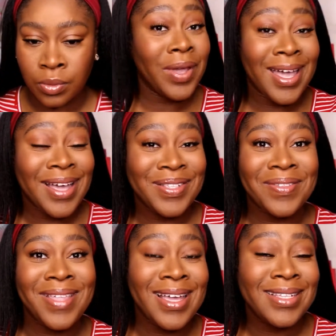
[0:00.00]
Okay guys, so
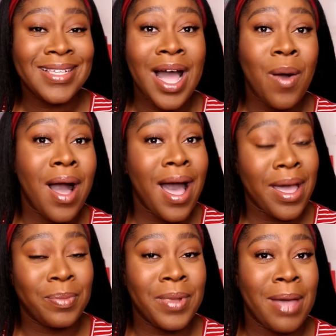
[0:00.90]
that is how
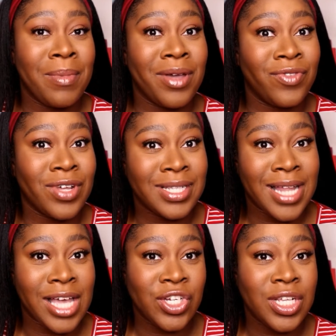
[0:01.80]
I apply my false
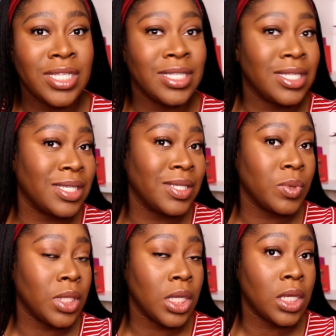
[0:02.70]
lashes, and this is
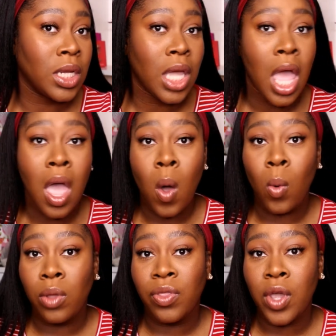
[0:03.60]
what they look like
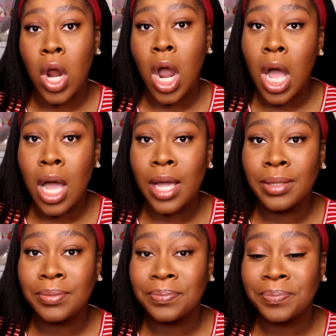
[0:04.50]
when they're
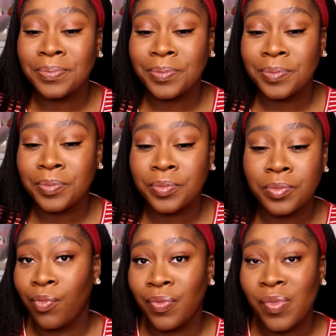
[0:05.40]
on.
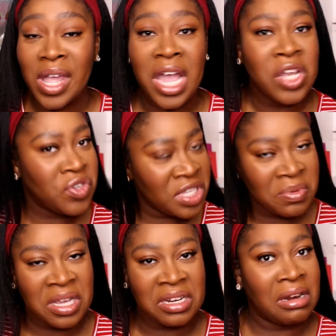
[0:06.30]
And
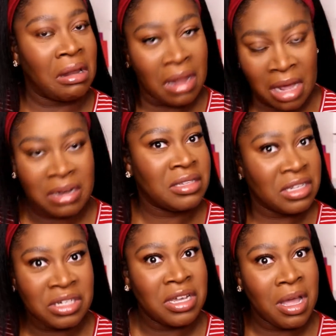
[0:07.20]
trust me, I did a lot of
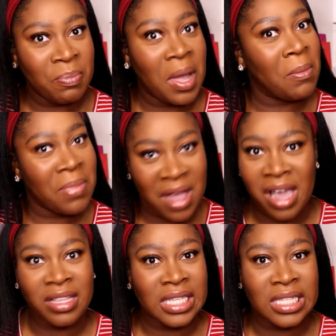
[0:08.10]
touching up
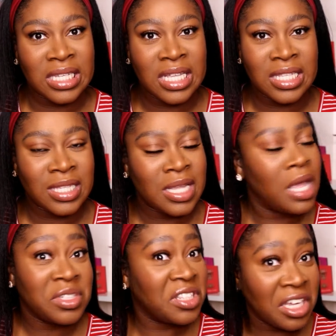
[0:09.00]
behind the scenes,
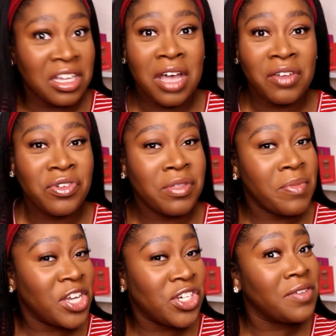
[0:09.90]
but thank God for the
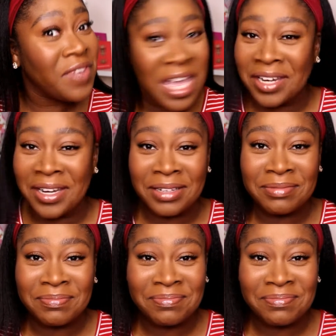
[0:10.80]
magic of editing,